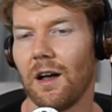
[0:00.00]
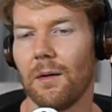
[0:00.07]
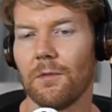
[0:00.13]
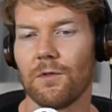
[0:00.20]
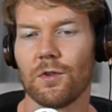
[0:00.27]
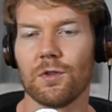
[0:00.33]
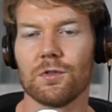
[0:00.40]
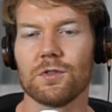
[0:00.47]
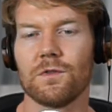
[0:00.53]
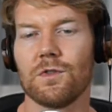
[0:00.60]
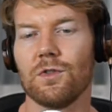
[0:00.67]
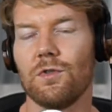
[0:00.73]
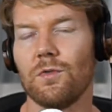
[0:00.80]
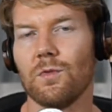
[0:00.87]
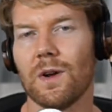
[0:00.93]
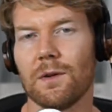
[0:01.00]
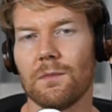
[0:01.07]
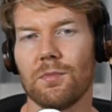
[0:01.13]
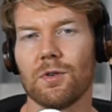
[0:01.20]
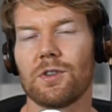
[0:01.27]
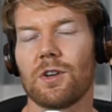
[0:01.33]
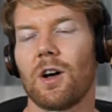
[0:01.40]
For those of you who read a
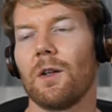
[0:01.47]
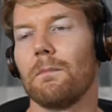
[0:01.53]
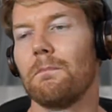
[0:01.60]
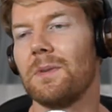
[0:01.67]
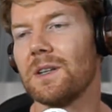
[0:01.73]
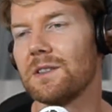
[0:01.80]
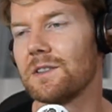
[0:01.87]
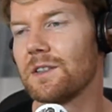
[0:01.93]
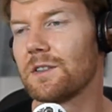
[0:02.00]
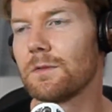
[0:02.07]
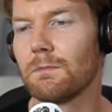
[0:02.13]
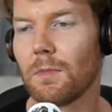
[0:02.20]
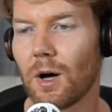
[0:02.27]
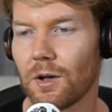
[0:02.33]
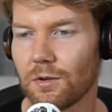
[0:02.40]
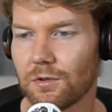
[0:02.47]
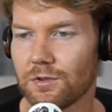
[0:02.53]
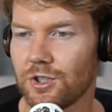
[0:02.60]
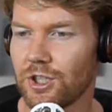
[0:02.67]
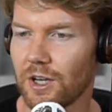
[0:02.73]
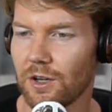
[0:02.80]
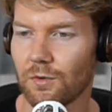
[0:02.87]
book called Business Model
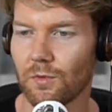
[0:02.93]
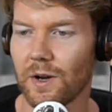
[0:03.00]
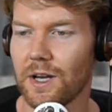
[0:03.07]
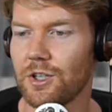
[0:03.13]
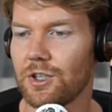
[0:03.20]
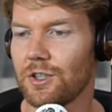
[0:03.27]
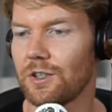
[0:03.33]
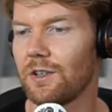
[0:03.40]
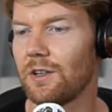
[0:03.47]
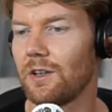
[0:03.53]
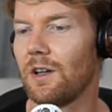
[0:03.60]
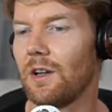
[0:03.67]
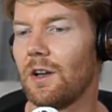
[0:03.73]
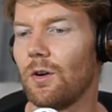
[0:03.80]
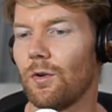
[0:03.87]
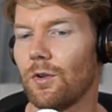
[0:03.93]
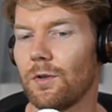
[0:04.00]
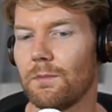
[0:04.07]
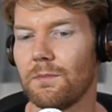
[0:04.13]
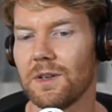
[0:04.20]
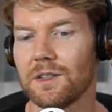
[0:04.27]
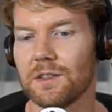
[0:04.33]
Generation or the
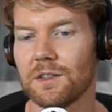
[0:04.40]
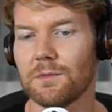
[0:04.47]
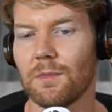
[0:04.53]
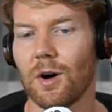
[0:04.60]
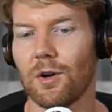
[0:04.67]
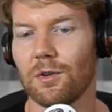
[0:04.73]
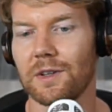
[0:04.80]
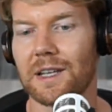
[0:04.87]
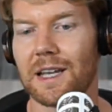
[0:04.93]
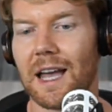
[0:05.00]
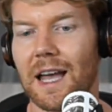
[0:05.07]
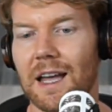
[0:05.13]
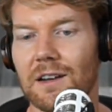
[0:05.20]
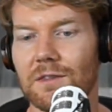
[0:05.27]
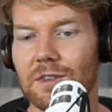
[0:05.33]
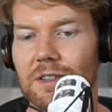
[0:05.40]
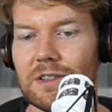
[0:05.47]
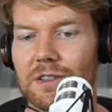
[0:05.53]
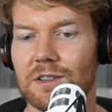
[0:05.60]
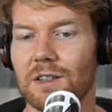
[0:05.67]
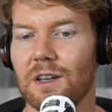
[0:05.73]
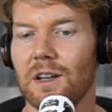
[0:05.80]
Business Model
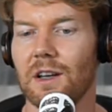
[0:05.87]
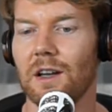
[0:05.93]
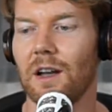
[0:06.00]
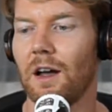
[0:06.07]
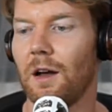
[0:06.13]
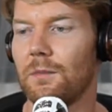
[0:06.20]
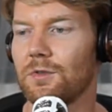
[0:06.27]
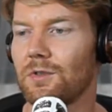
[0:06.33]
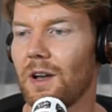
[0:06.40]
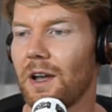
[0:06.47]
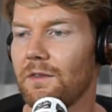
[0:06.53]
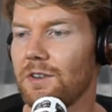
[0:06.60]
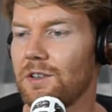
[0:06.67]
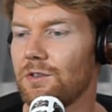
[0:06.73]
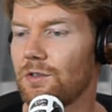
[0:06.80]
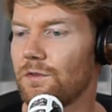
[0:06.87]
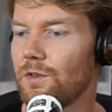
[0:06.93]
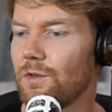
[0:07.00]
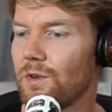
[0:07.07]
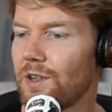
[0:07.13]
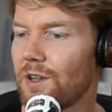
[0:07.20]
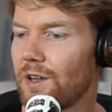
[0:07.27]
Canvas, so I have an
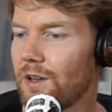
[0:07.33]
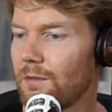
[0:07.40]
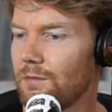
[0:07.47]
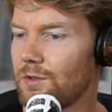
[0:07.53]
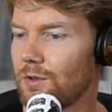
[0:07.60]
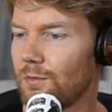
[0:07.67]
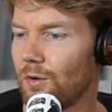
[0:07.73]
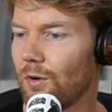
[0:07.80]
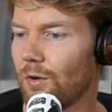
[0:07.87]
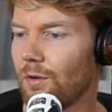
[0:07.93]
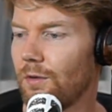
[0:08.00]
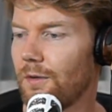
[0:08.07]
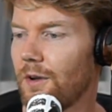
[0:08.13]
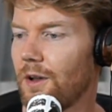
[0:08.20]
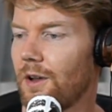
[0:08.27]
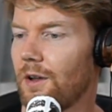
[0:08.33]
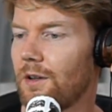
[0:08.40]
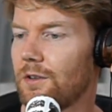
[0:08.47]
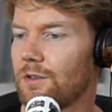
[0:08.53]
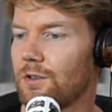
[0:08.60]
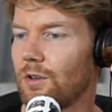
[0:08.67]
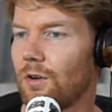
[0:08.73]
interview with him tomorrow.
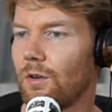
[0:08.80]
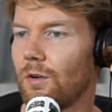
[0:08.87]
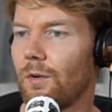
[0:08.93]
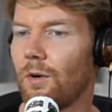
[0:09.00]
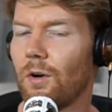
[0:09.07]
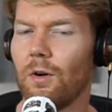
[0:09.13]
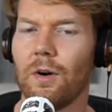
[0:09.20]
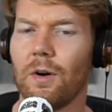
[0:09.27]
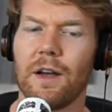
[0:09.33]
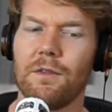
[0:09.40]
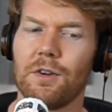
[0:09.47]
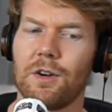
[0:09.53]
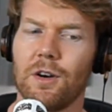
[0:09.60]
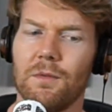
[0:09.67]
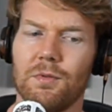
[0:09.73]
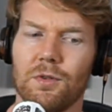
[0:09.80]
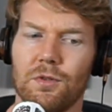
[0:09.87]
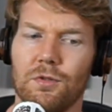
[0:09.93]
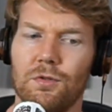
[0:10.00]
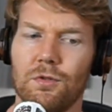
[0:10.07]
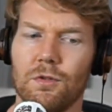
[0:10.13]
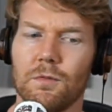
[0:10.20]
So, I have a couple of
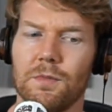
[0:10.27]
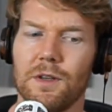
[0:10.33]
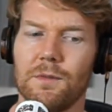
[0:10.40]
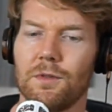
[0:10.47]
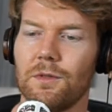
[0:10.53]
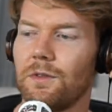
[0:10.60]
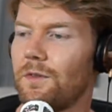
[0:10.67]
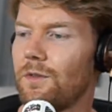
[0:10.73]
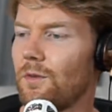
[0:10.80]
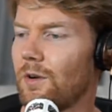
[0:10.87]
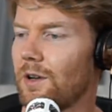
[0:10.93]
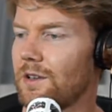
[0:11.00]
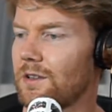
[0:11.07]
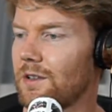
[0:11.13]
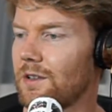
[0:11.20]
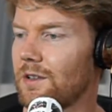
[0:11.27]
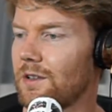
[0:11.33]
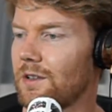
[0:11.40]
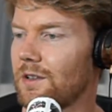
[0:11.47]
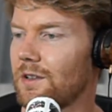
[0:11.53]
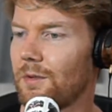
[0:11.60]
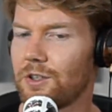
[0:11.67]
cool people. If you want,
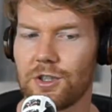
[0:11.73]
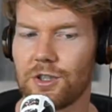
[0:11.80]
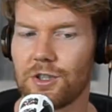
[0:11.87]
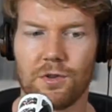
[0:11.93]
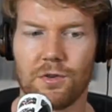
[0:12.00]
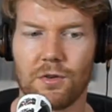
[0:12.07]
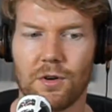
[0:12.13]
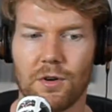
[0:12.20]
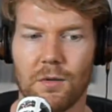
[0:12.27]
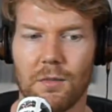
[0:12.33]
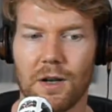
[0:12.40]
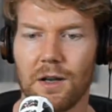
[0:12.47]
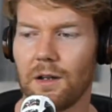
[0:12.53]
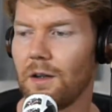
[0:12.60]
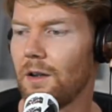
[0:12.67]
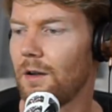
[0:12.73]
I'm going to share with you all my